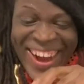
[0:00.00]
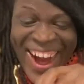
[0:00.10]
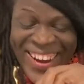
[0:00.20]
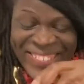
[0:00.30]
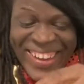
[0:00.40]

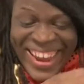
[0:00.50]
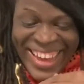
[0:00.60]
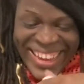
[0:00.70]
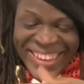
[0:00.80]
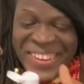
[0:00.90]
Are you
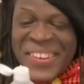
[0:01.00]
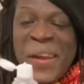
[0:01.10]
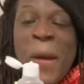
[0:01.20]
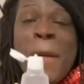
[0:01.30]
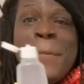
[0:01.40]
ready?
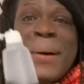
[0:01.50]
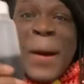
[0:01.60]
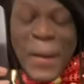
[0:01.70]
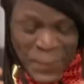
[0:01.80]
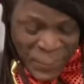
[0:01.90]

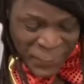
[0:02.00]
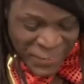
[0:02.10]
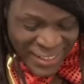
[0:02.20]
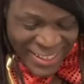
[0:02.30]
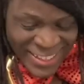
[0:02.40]

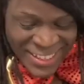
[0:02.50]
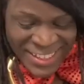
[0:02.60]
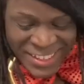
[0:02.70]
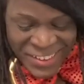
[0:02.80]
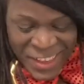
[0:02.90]
Purple.
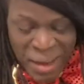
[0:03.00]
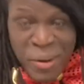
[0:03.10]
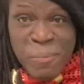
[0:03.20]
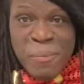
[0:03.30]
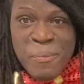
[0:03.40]
Okay, I'm
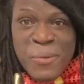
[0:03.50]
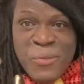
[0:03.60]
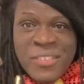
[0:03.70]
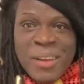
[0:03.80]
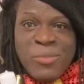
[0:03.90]
gonna move
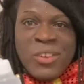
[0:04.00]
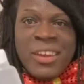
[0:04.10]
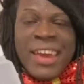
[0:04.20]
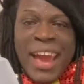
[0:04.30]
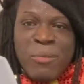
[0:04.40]
this up to the
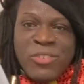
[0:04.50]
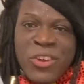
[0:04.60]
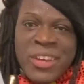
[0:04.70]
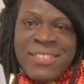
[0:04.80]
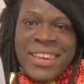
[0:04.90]
camera so
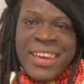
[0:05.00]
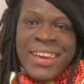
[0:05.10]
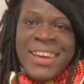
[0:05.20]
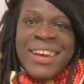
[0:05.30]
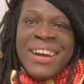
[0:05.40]
you can
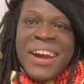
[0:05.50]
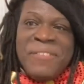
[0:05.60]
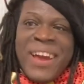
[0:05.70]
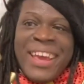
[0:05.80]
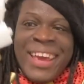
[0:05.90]
see. Are you
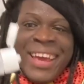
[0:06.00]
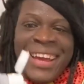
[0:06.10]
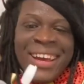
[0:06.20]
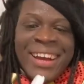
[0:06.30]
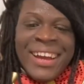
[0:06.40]
ready?
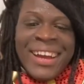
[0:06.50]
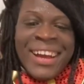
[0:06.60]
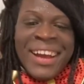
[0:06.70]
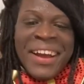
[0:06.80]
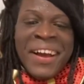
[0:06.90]

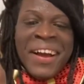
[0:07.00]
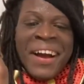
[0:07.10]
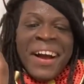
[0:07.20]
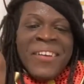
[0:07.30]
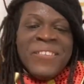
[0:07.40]

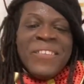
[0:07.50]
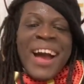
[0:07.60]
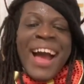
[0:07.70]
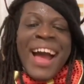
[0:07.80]
Wow!